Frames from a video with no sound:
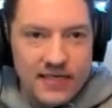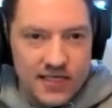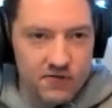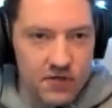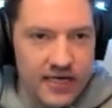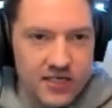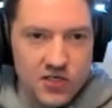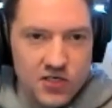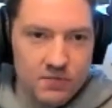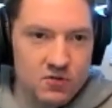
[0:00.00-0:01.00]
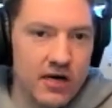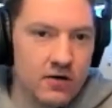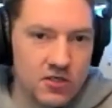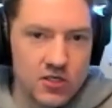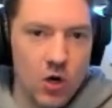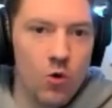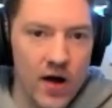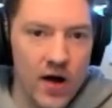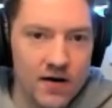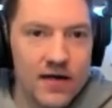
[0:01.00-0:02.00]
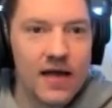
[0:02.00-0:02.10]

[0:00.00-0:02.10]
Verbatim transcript: this relationship gel so well?